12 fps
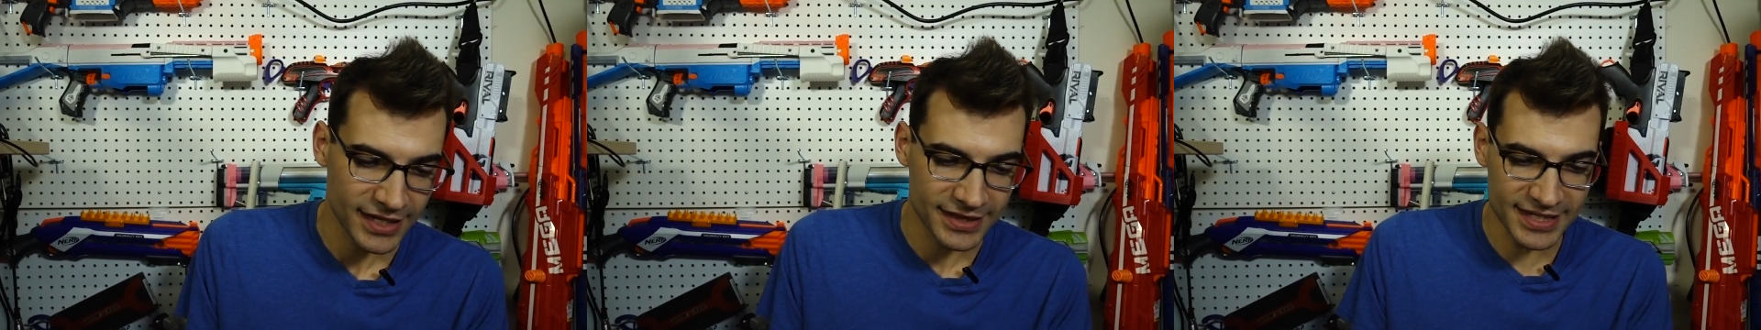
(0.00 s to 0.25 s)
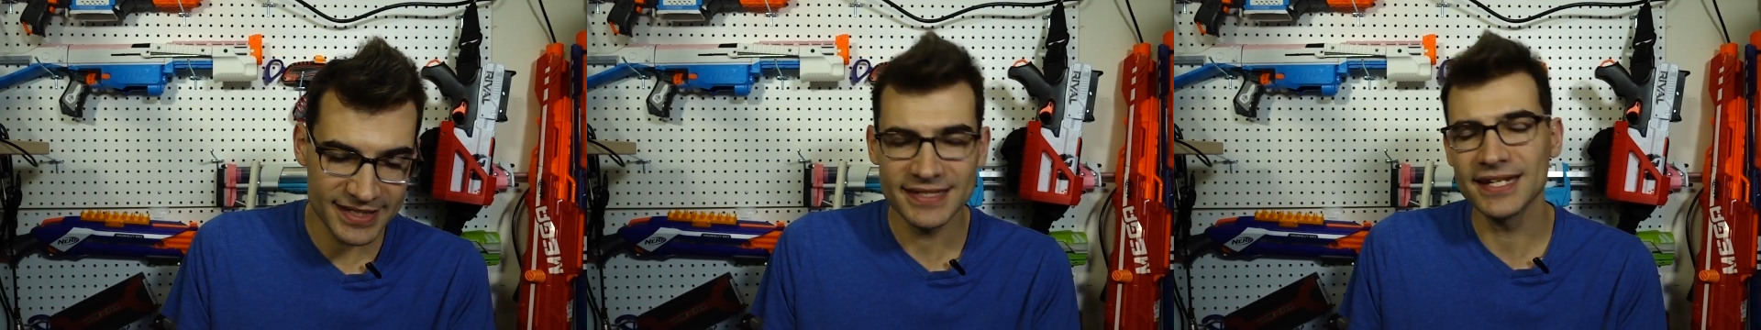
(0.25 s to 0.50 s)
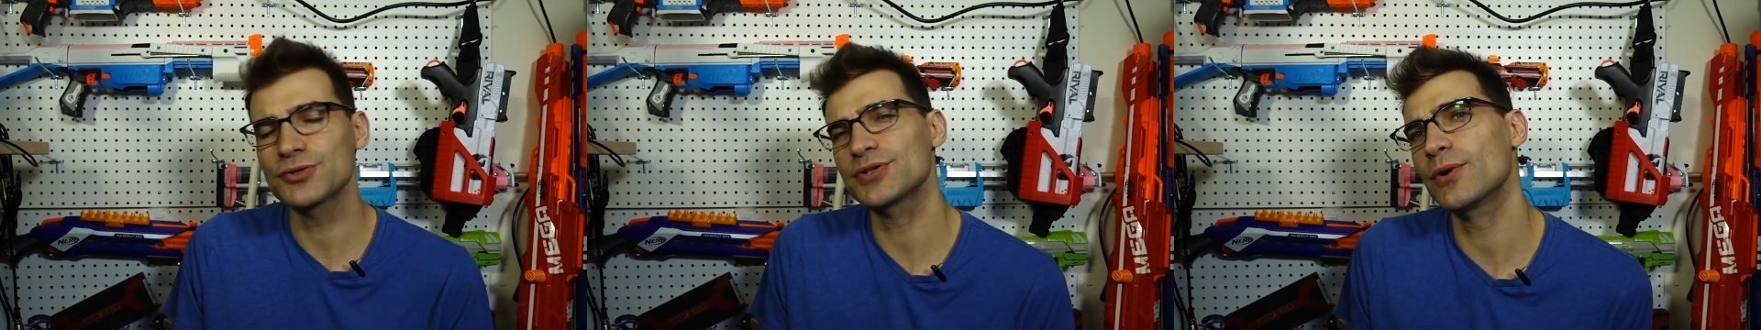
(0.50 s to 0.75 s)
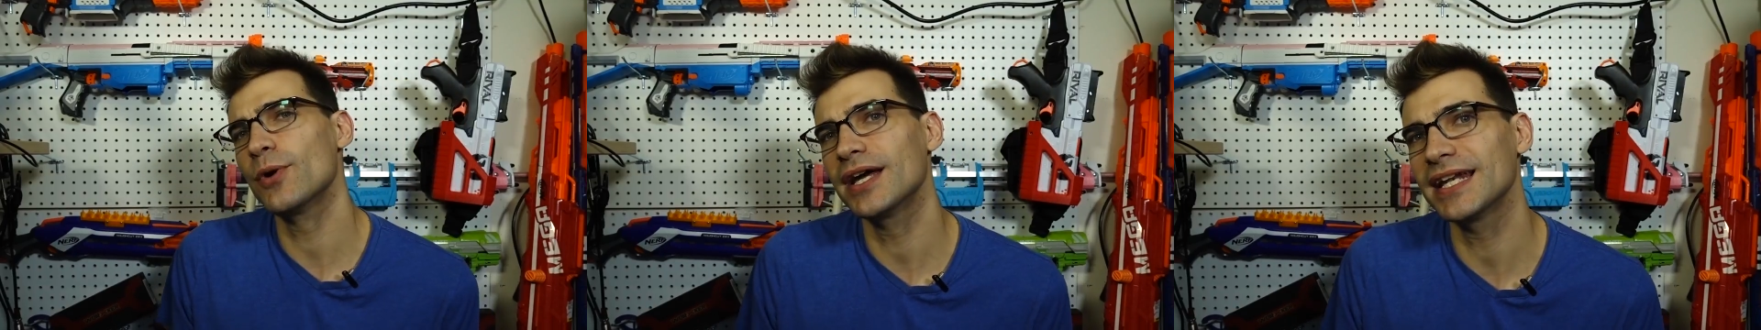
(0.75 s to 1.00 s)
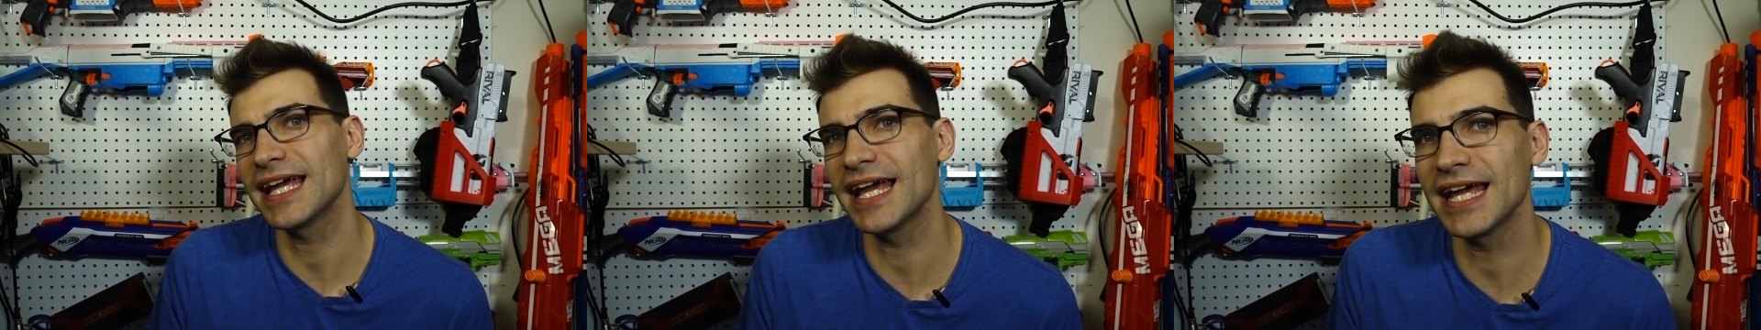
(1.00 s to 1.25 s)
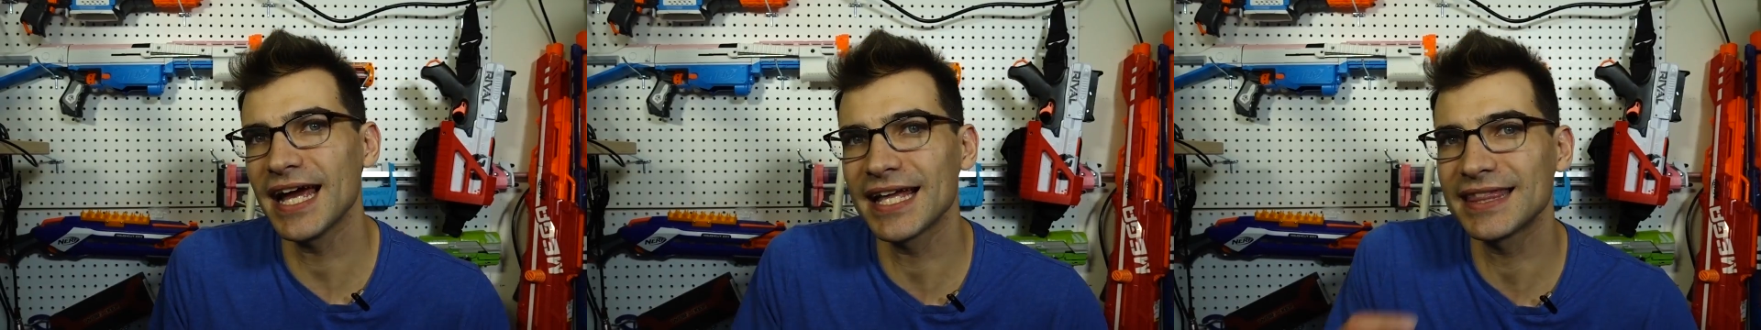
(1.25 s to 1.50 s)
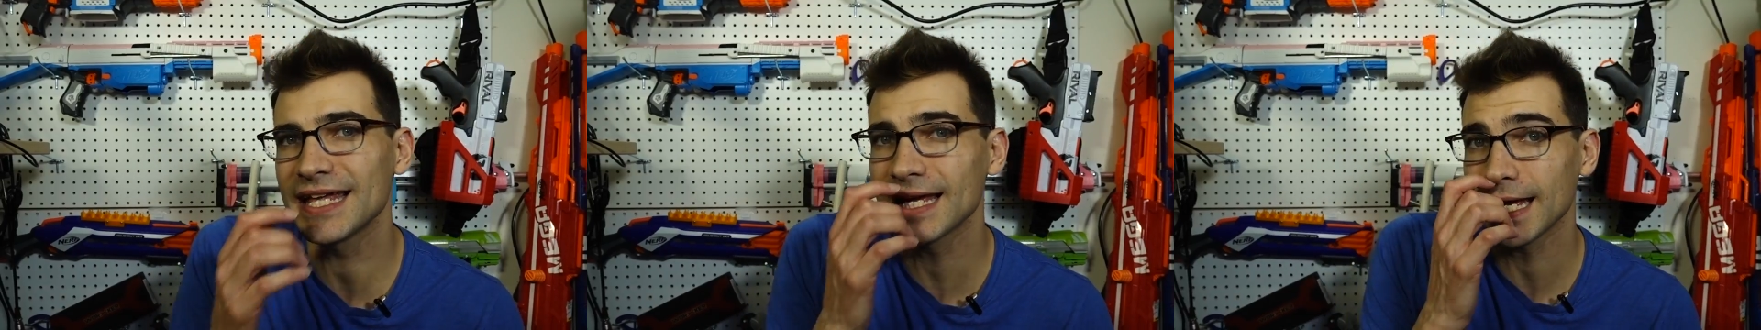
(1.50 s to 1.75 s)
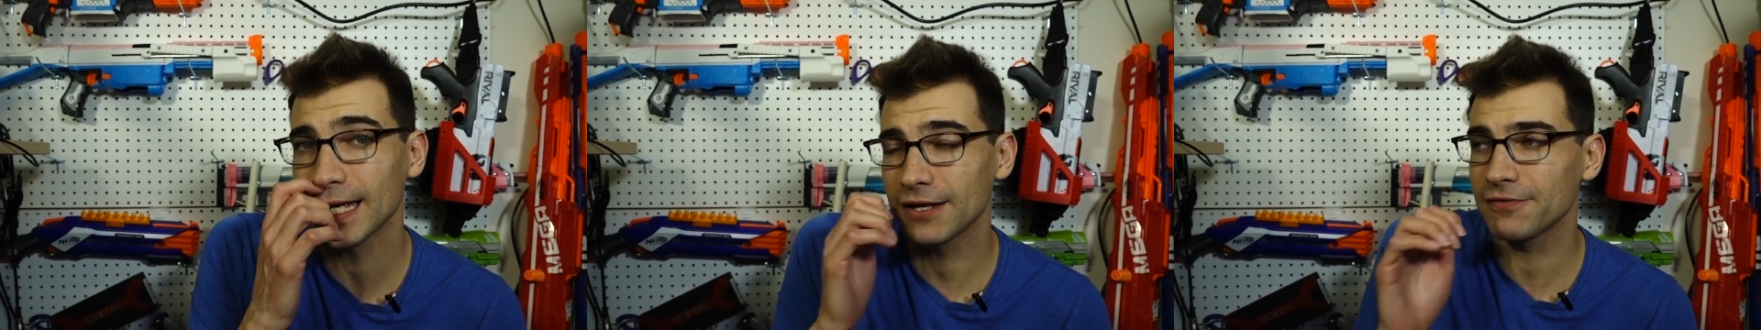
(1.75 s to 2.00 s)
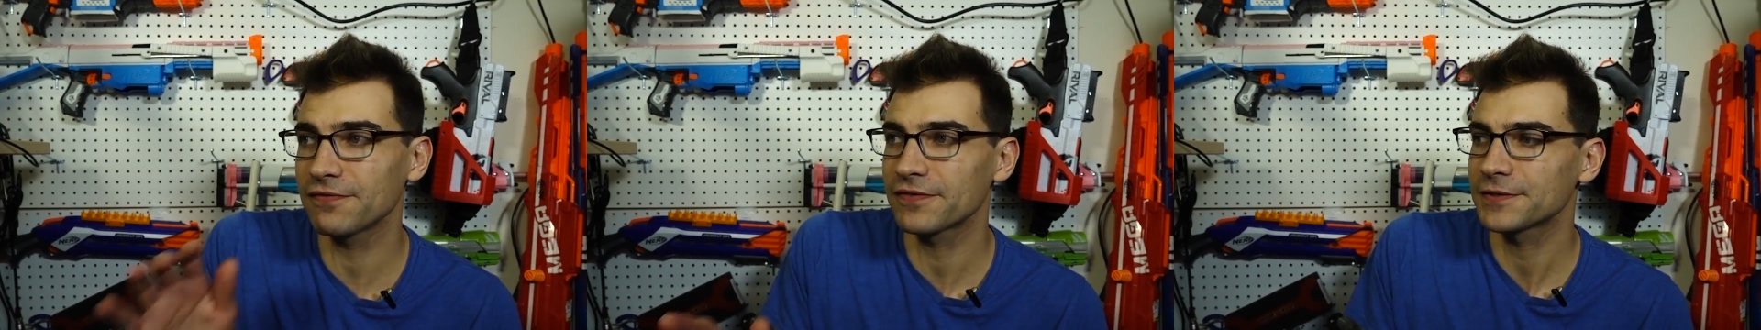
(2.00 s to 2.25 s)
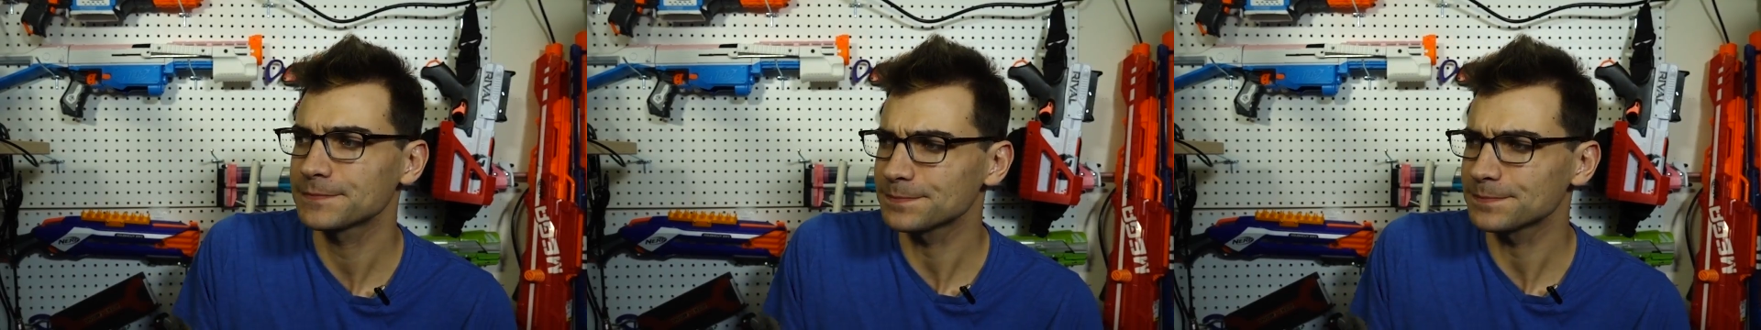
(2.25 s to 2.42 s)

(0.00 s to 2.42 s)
This is an interesting one. I think if